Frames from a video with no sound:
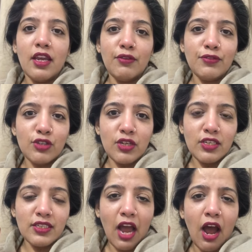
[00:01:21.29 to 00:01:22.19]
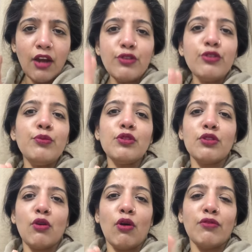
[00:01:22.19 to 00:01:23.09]
If she's 100%
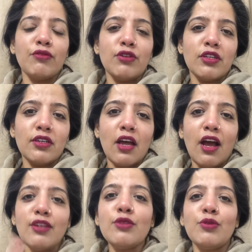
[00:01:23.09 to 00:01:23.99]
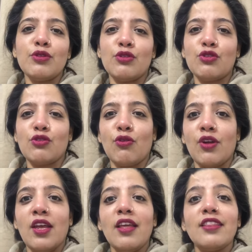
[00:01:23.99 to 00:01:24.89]
confident and 100%
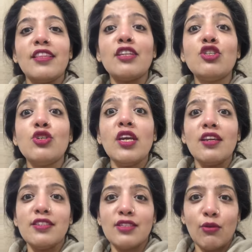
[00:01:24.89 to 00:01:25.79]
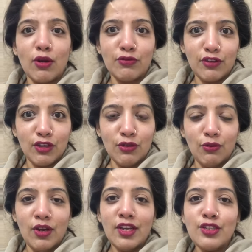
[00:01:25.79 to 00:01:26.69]
sure that she is the one for you,